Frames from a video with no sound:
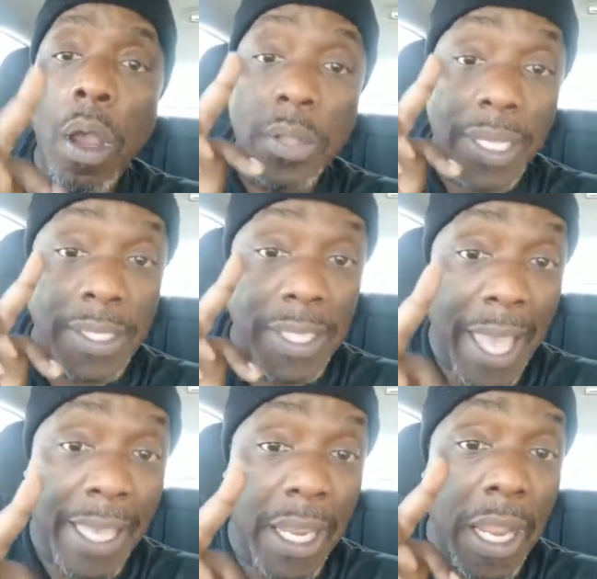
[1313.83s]

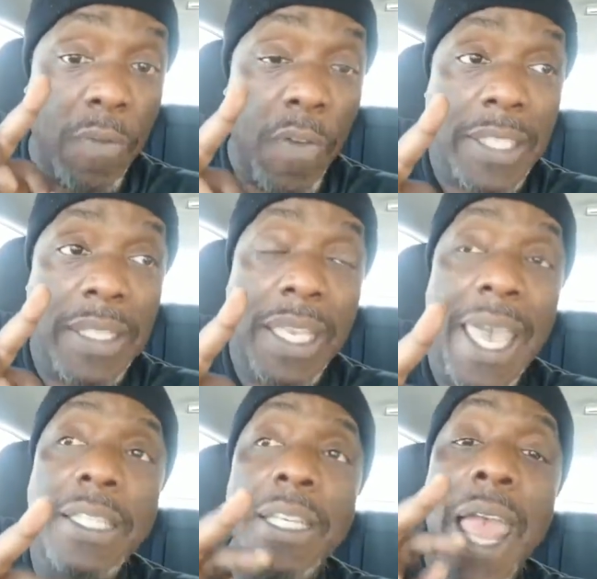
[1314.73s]
second
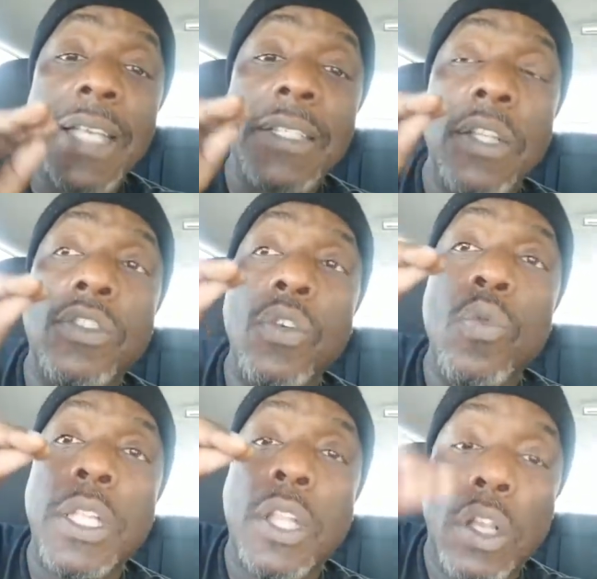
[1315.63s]
investigation has to do
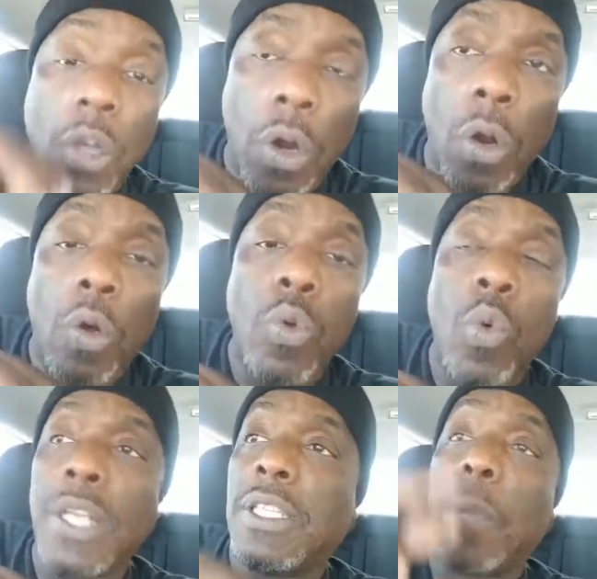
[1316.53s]
with the girl who
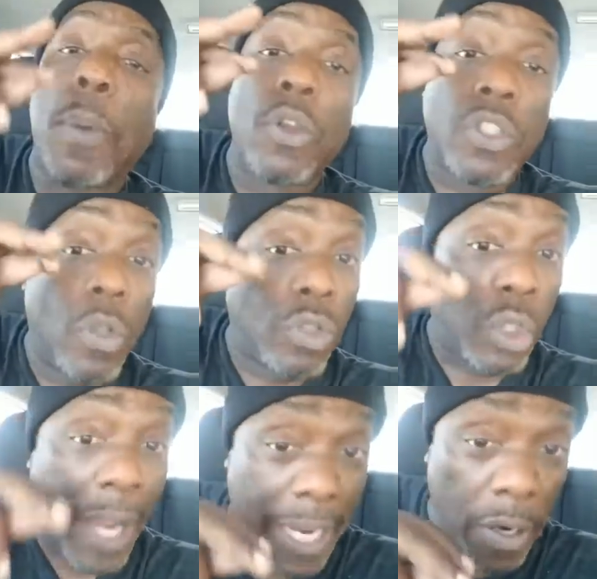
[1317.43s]
was the personal
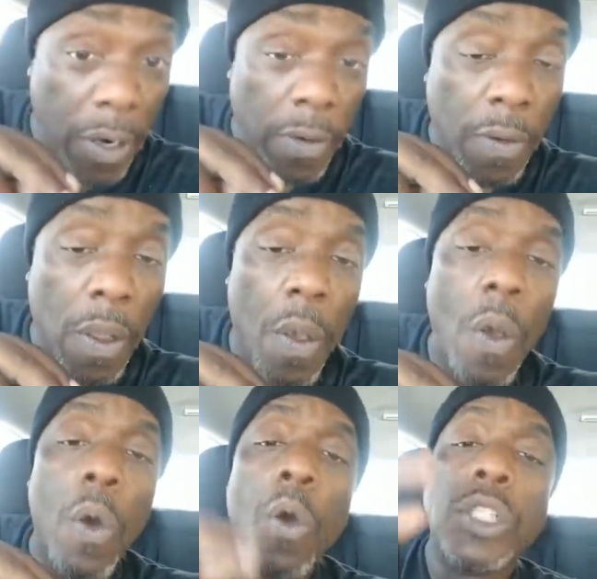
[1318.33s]
trainer,
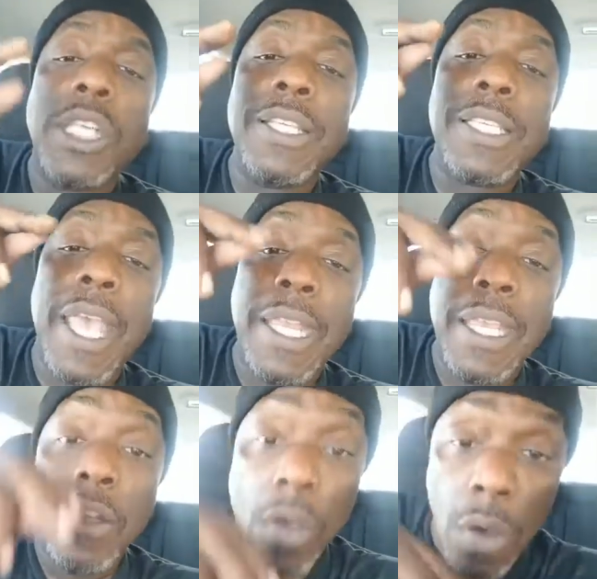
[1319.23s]
who she said he
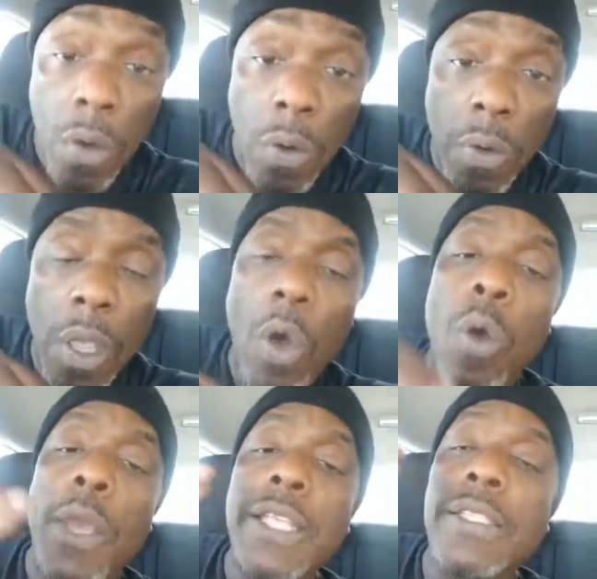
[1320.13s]
knew,
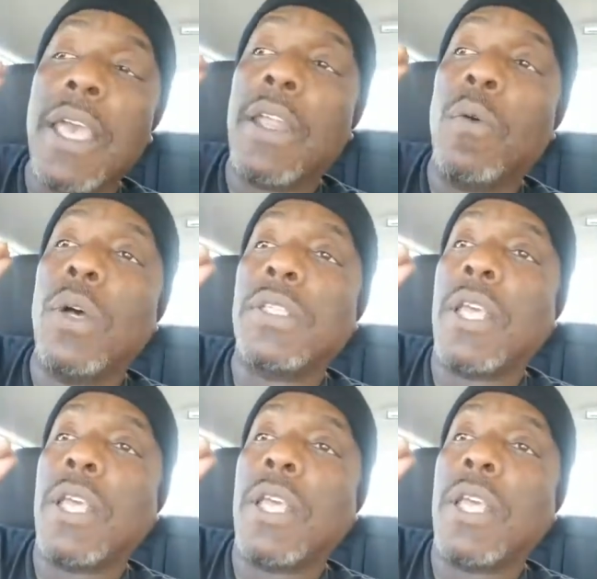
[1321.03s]
who he said it was